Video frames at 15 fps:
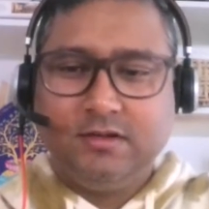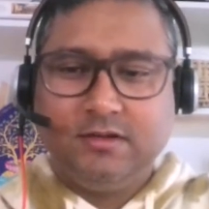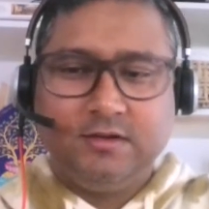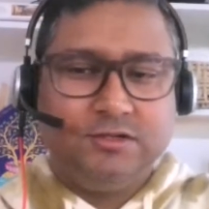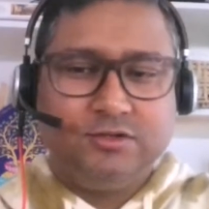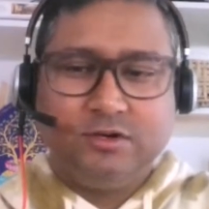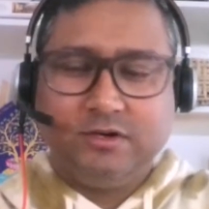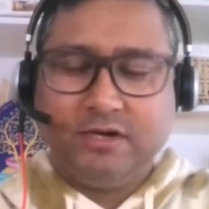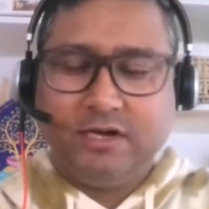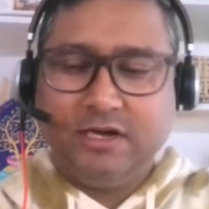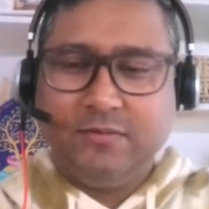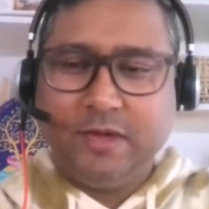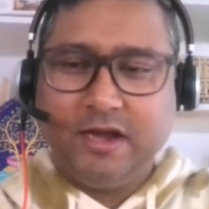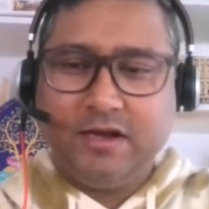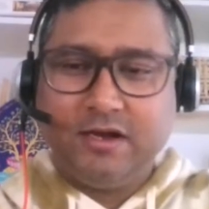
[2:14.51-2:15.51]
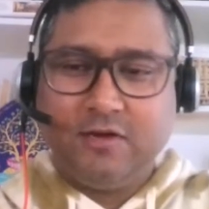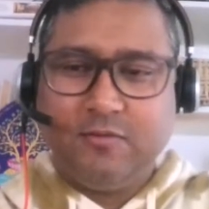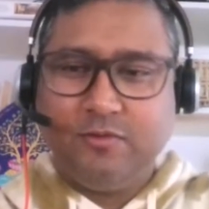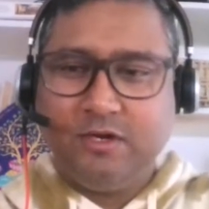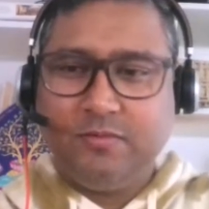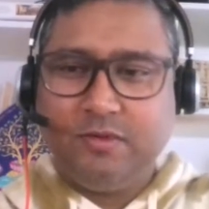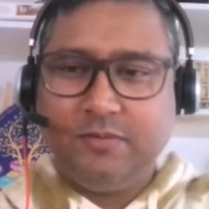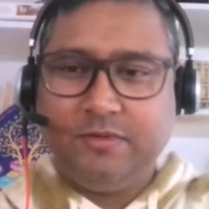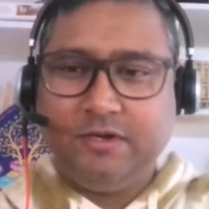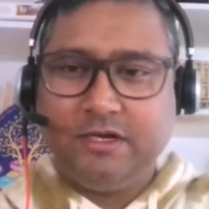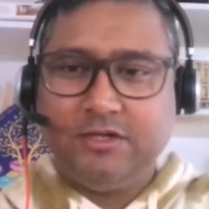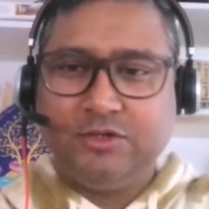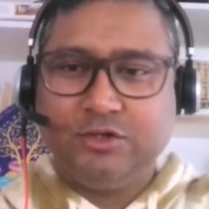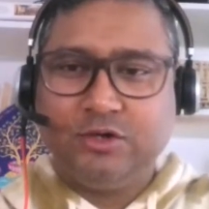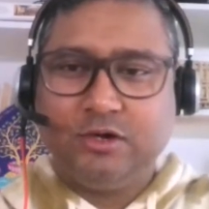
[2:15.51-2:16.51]
Does not really matter how many people
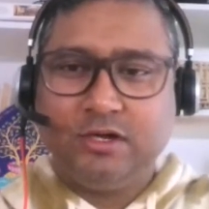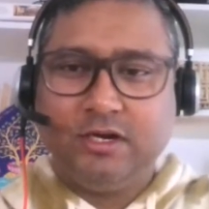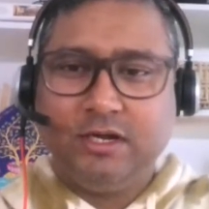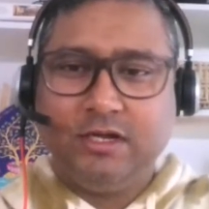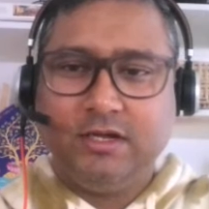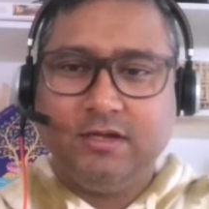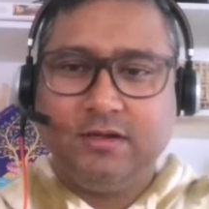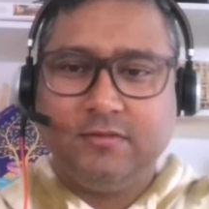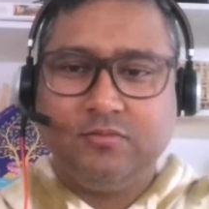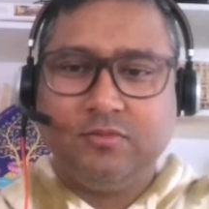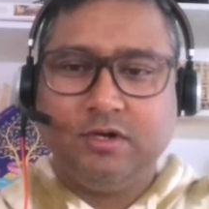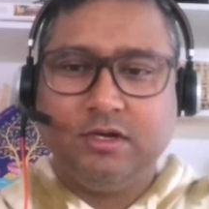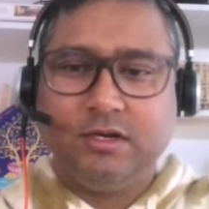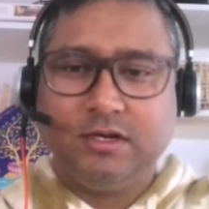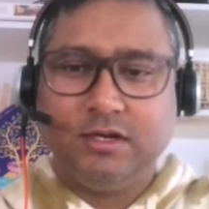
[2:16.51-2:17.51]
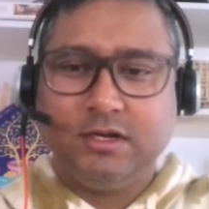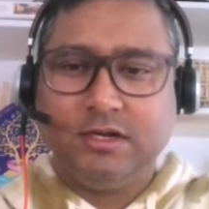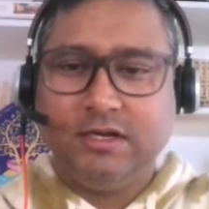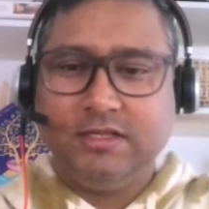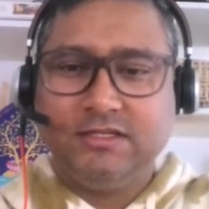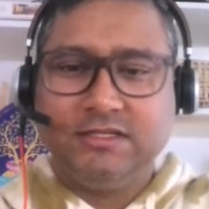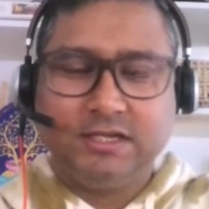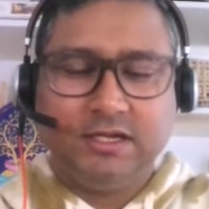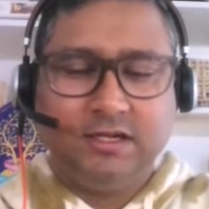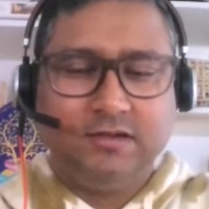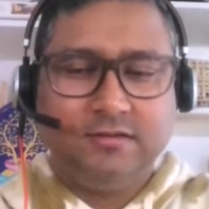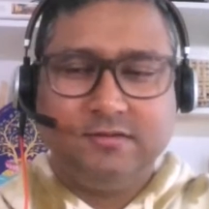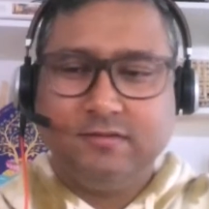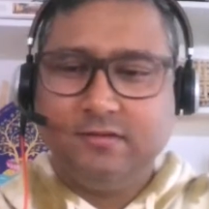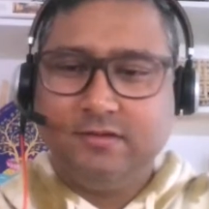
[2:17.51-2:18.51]
are joining, but let's see.
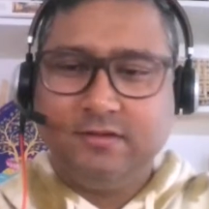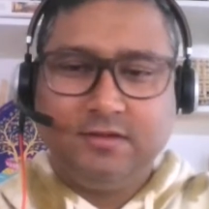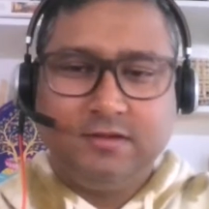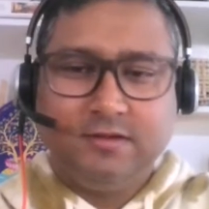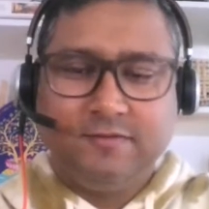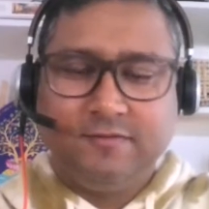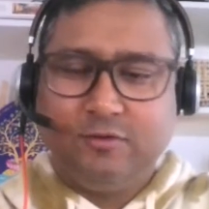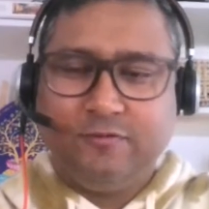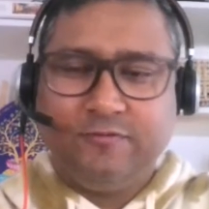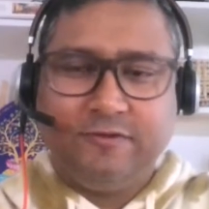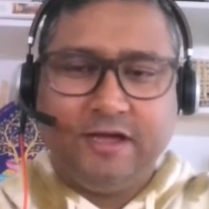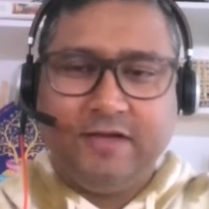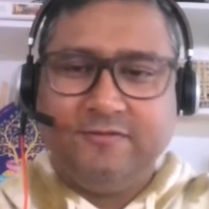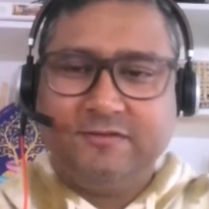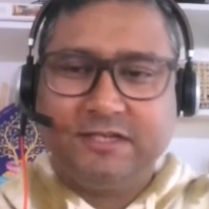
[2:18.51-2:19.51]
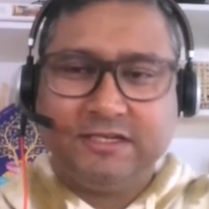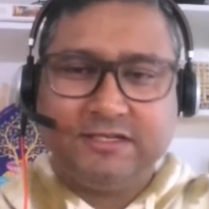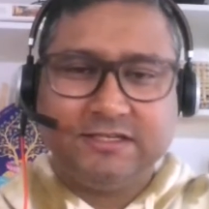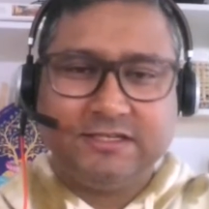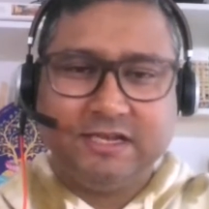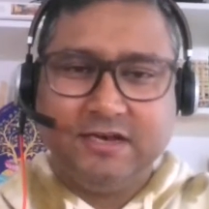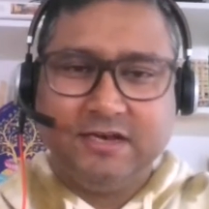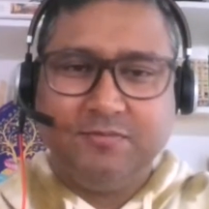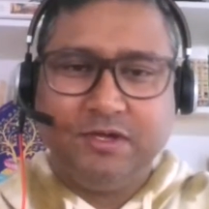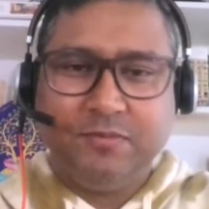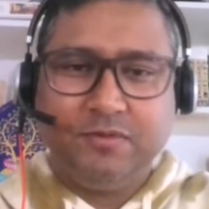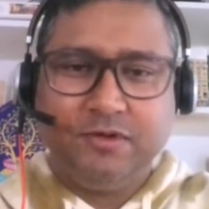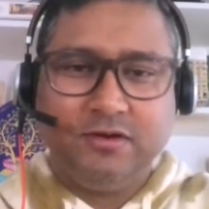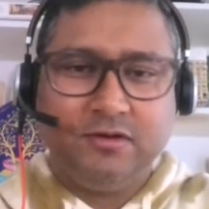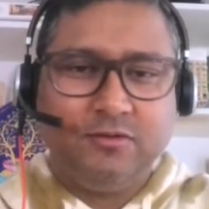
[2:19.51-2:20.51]
4, 5, 6, 10
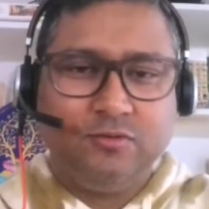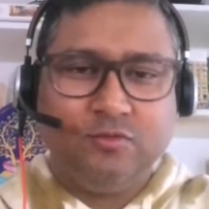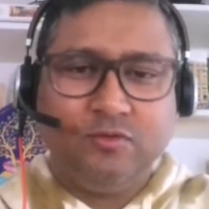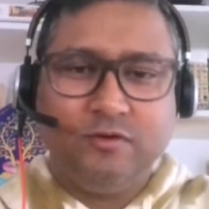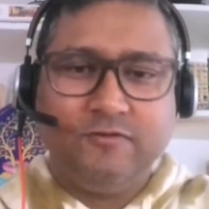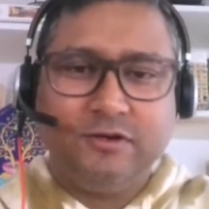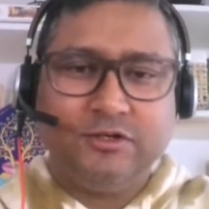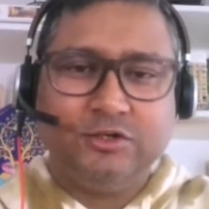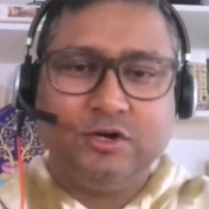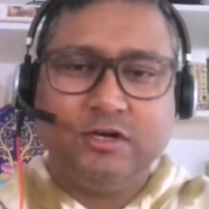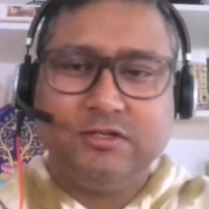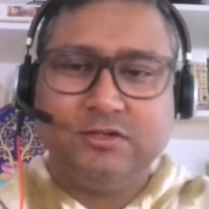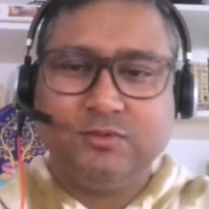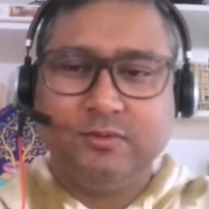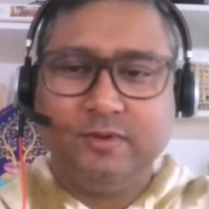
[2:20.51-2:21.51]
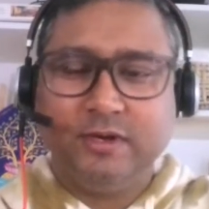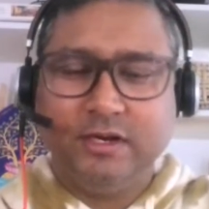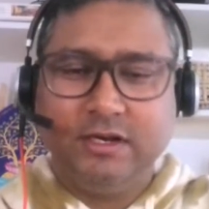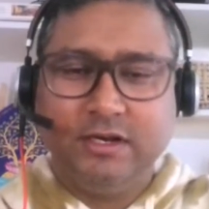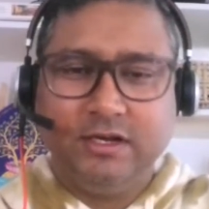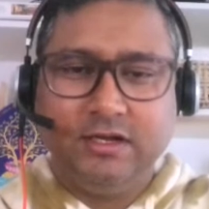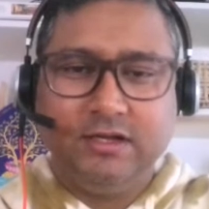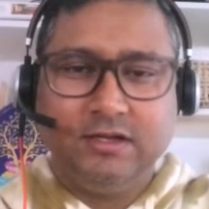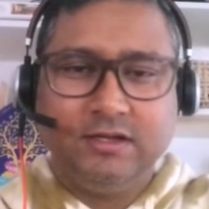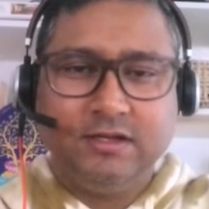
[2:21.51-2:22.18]
people. Whoever joins, we will